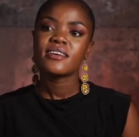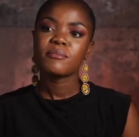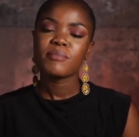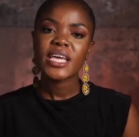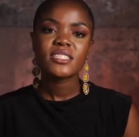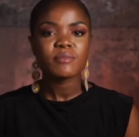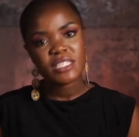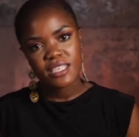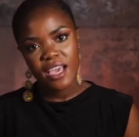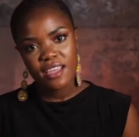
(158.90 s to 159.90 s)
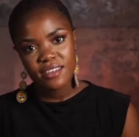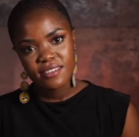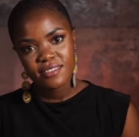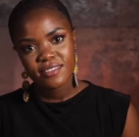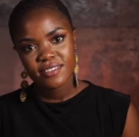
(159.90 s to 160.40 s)
makes me sad,
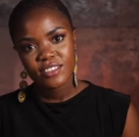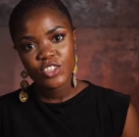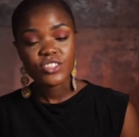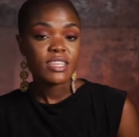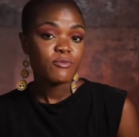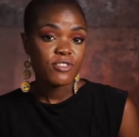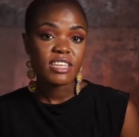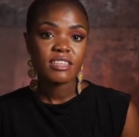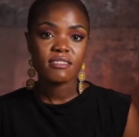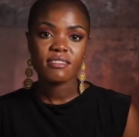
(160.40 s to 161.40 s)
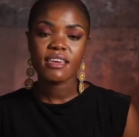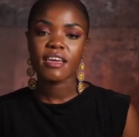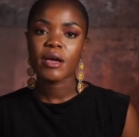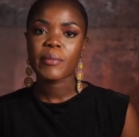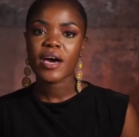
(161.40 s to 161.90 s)
just really
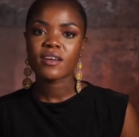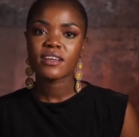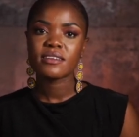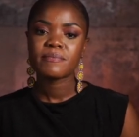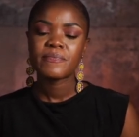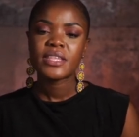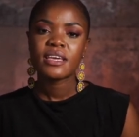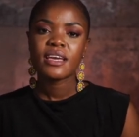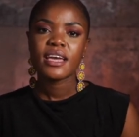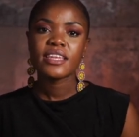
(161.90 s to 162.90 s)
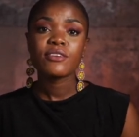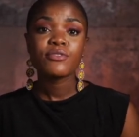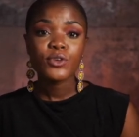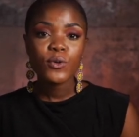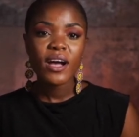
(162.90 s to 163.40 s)
thinking about it. And if
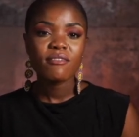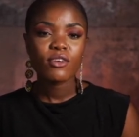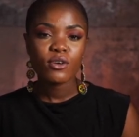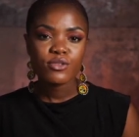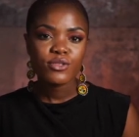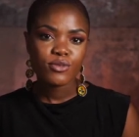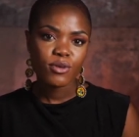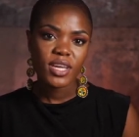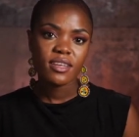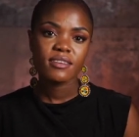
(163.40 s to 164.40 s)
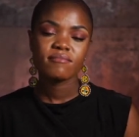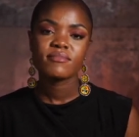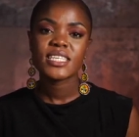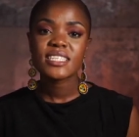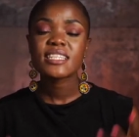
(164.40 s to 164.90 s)
you have gone through it,
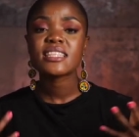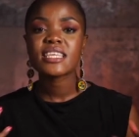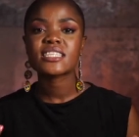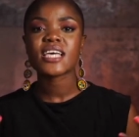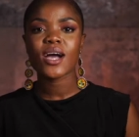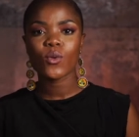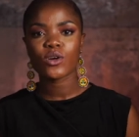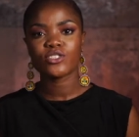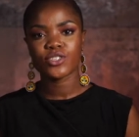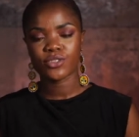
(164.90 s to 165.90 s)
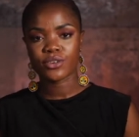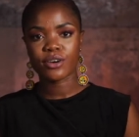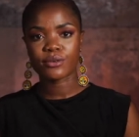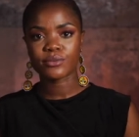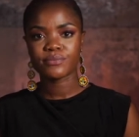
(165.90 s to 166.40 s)
these are the things I want you to
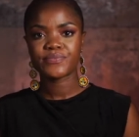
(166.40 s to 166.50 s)
know.